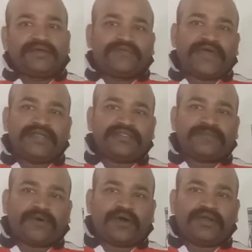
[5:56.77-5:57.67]
when the
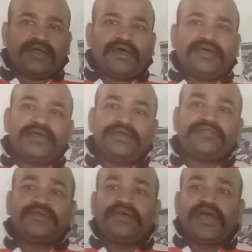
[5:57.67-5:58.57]
ball
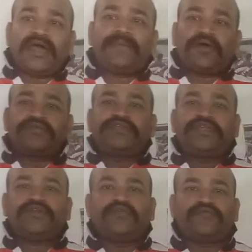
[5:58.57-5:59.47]
is about
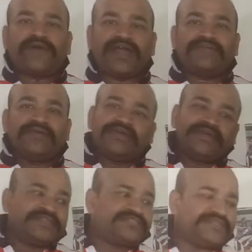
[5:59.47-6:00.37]
3 to 5
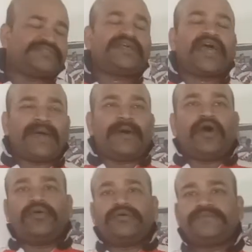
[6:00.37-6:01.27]
inches
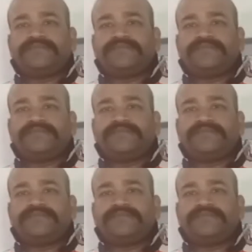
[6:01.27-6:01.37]
above